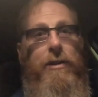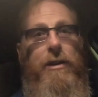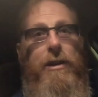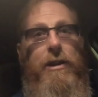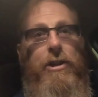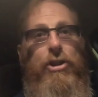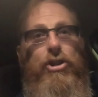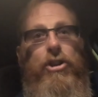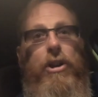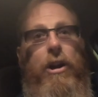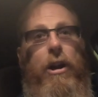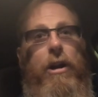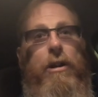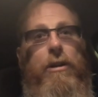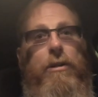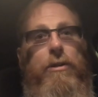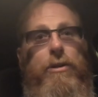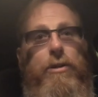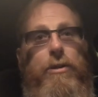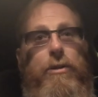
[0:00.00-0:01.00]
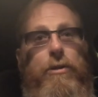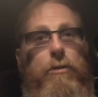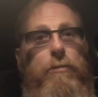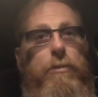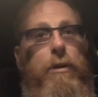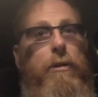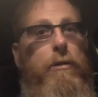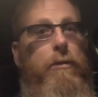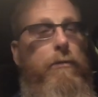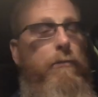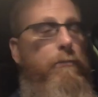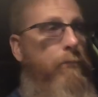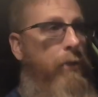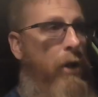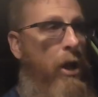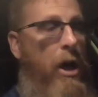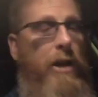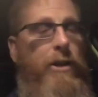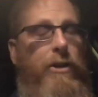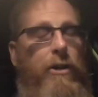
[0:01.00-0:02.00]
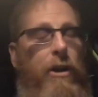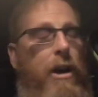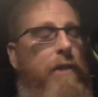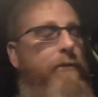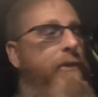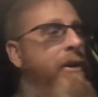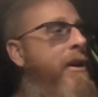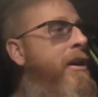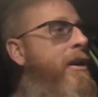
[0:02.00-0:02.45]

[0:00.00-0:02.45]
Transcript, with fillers: EGR tube blocked off.